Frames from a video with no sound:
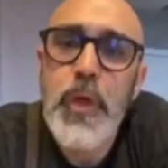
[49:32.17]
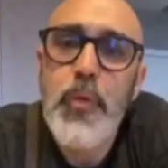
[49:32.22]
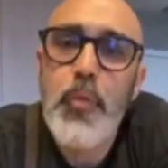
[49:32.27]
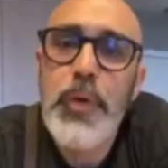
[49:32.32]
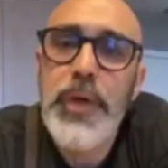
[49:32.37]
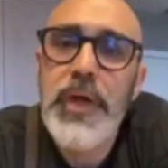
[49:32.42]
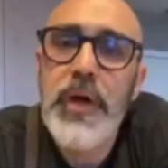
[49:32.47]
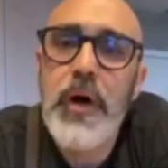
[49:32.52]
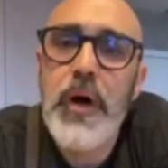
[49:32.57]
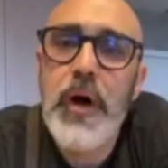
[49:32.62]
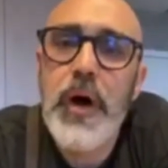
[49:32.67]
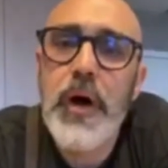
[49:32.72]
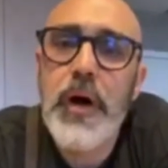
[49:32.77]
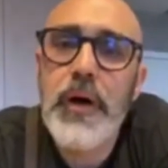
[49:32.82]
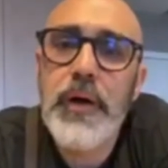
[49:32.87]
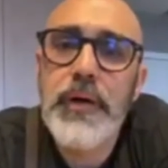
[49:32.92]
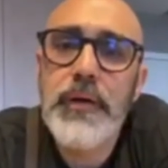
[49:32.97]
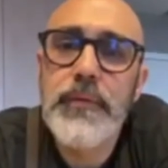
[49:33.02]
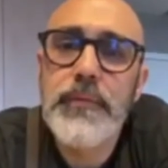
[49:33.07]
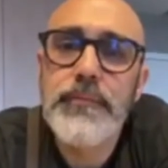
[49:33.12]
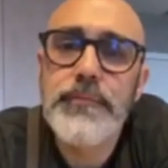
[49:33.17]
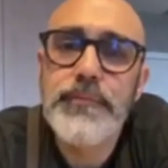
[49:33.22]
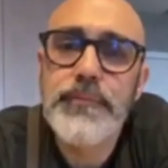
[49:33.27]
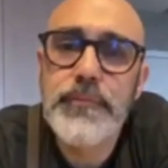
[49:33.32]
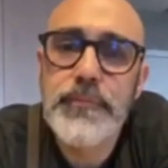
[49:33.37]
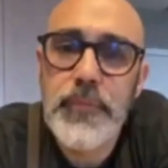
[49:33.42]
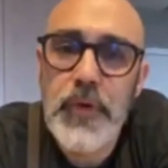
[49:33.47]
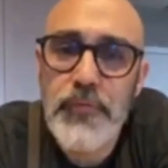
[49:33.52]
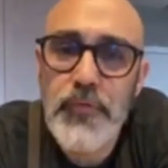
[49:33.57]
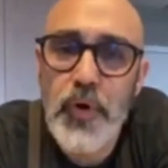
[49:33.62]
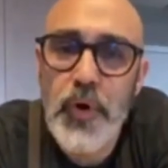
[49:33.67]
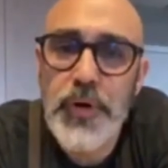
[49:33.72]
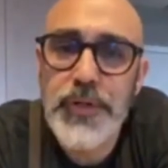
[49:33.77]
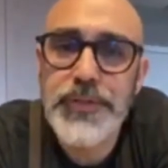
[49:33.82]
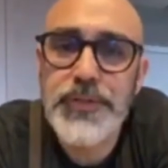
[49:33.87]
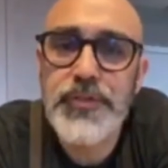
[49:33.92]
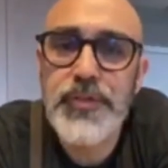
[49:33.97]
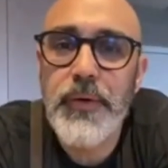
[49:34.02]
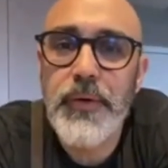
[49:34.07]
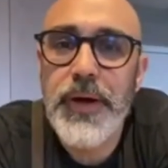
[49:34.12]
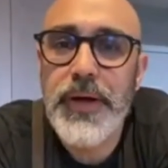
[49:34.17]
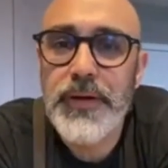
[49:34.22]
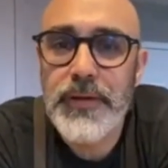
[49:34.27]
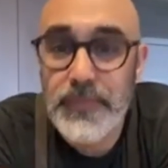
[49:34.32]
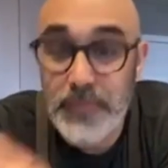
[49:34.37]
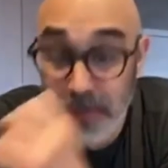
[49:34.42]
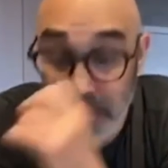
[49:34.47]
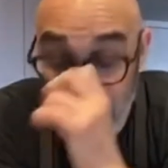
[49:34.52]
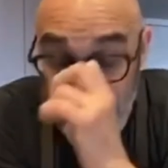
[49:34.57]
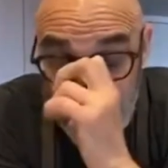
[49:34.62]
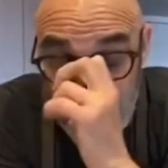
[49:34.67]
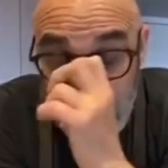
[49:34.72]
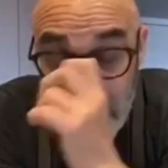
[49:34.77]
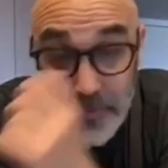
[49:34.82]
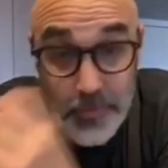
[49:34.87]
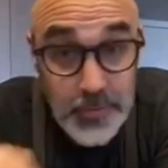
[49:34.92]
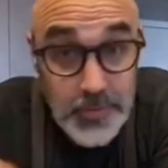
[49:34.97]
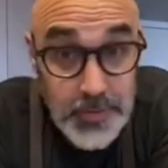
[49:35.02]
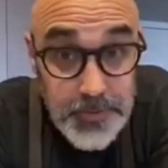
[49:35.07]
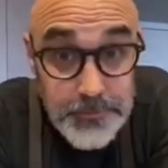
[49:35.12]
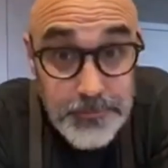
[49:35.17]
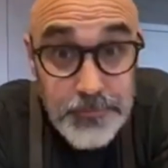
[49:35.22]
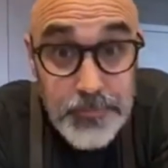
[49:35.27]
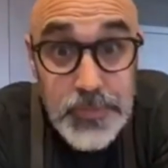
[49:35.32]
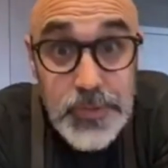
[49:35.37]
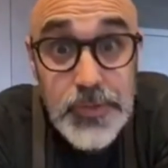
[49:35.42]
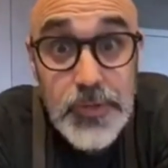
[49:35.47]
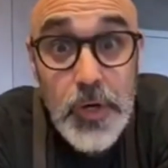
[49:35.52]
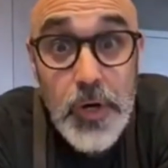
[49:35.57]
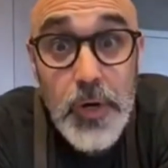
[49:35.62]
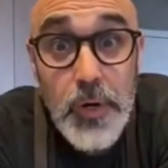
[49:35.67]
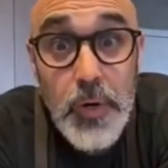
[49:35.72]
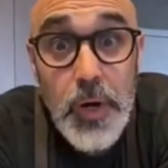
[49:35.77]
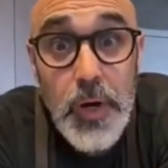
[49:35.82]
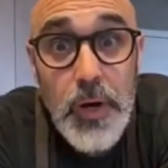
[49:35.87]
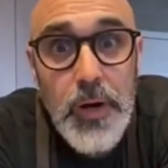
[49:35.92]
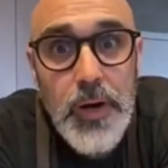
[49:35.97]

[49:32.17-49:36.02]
we are, of course, Joanna, absolutely. So,